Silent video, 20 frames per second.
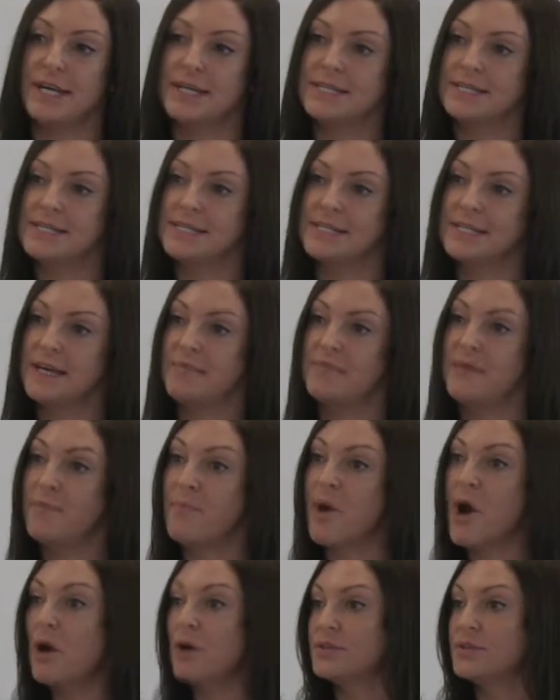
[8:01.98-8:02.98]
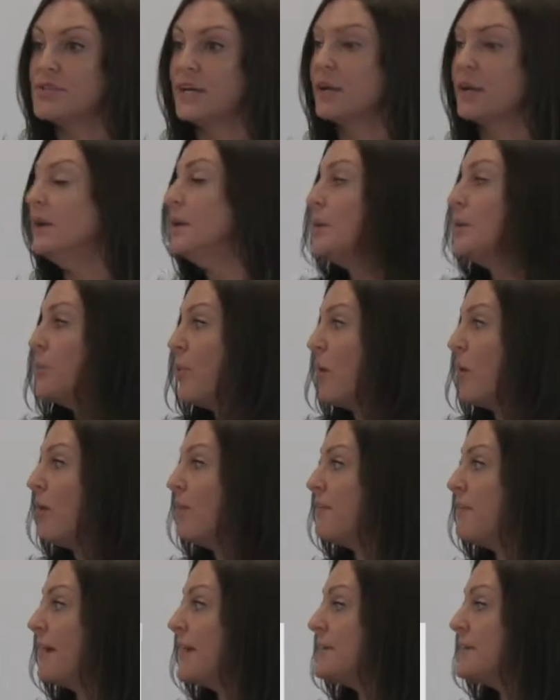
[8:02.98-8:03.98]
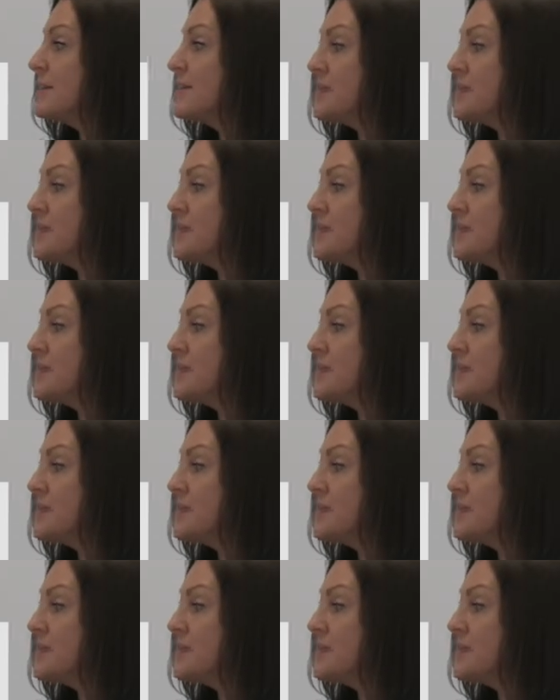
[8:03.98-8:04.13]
is the CV parsing part of it.